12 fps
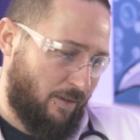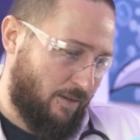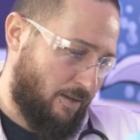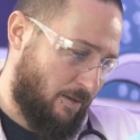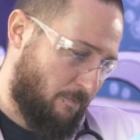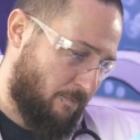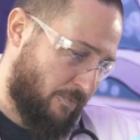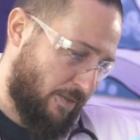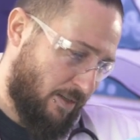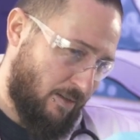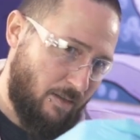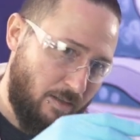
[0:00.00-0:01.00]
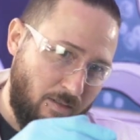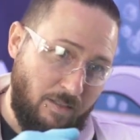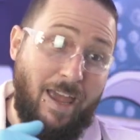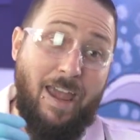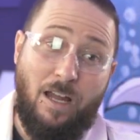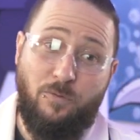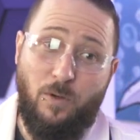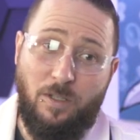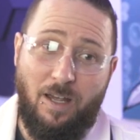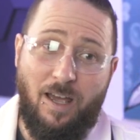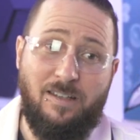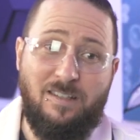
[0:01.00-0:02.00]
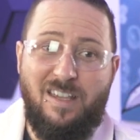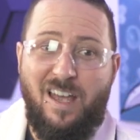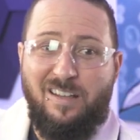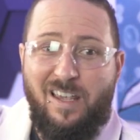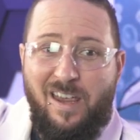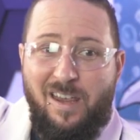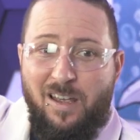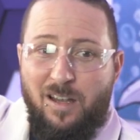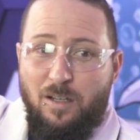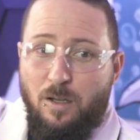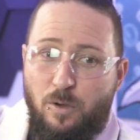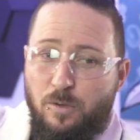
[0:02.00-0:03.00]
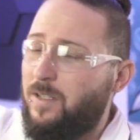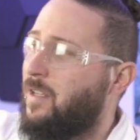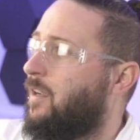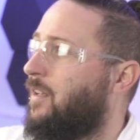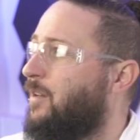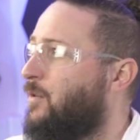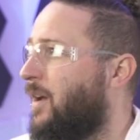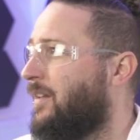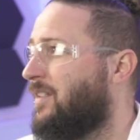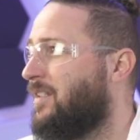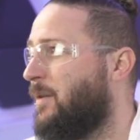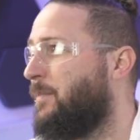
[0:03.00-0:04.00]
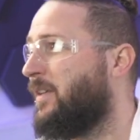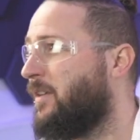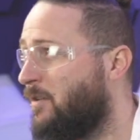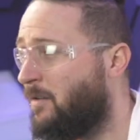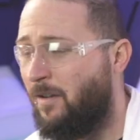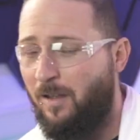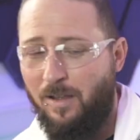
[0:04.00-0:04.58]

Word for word: um, they advertise that they lose the clue on the CPU,